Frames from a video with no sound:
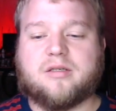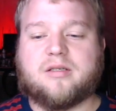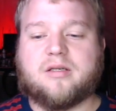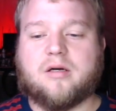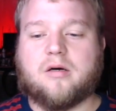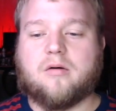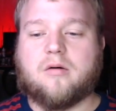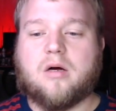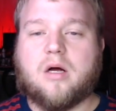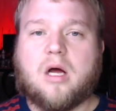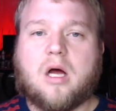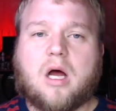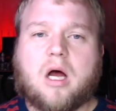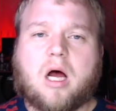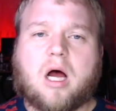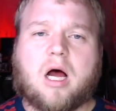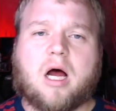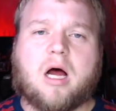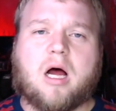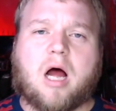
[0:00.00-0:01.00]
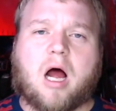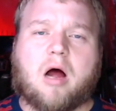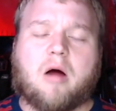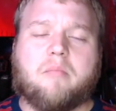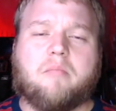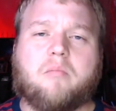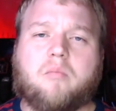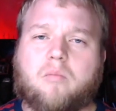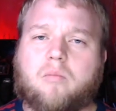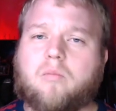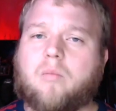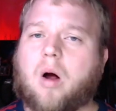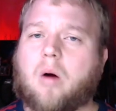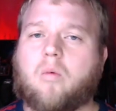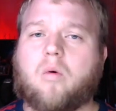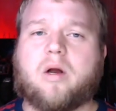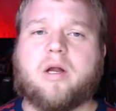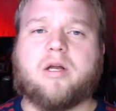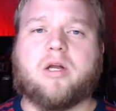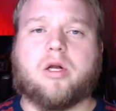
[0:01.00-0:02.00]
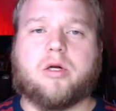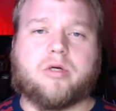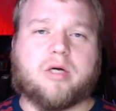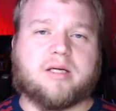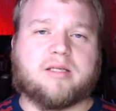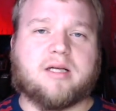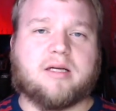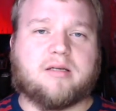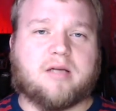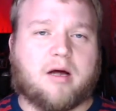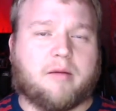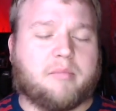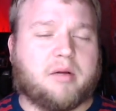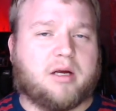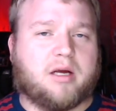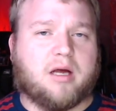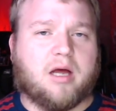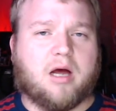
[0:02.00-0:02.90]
So I wanted to address that topic.